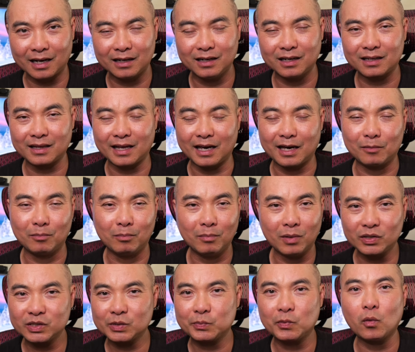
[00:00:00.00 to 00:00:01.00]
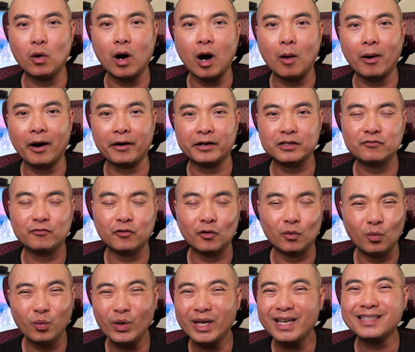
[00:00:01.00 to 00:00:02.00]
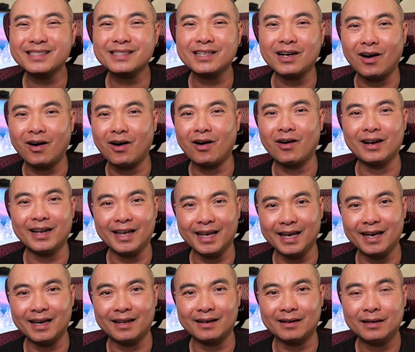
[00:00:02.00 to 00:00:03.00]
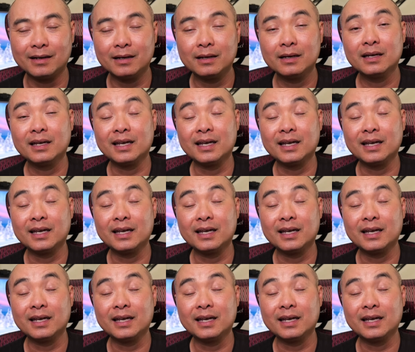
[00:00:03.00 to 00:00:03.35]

I looked at multiple Walmarts for weeks on end,